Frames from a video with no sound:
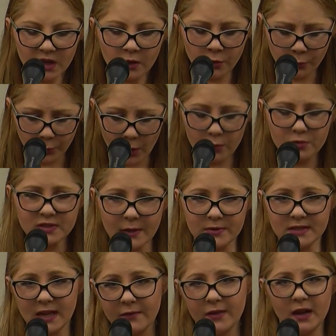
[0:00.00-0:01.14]
The rose I was
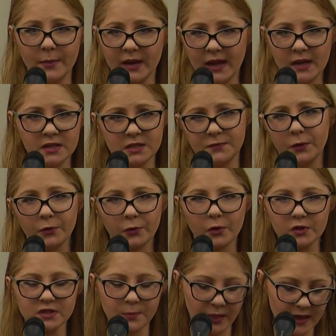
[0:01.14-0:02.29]
given at McKenna's funeral
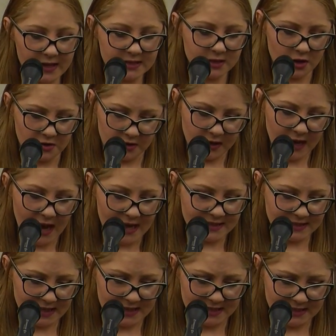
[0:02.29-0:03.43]
to place on her
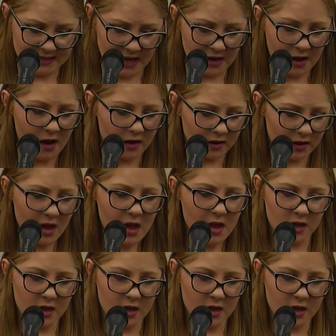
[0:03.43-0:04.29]
casket is instead hung